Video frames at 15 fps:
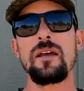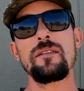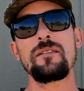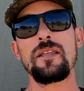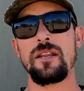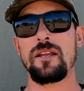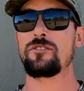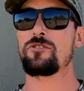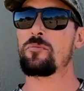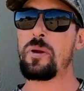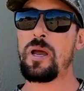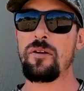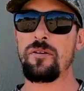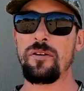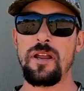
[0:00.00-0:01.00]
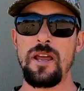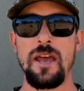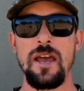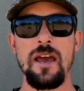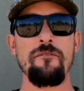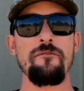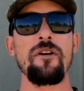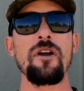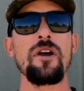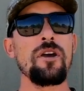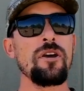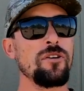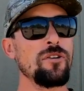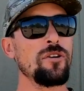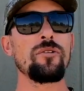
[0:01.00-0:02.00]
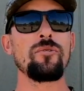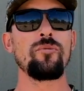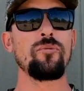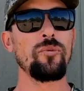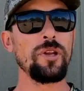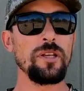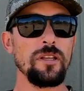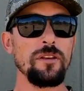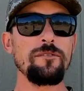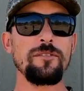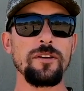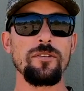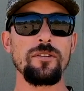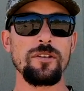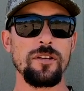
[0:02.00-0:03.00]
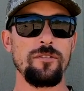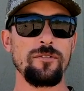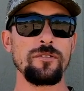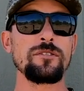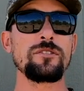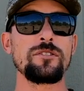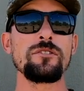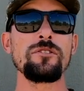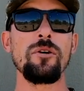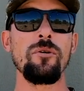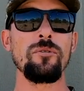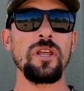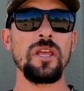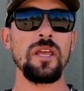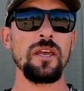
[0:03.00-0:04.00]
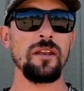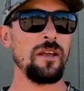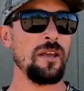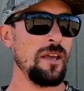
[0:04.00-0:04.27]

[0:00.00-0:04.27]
That extra 1.5 pounds, you can really feel the difference just holding it.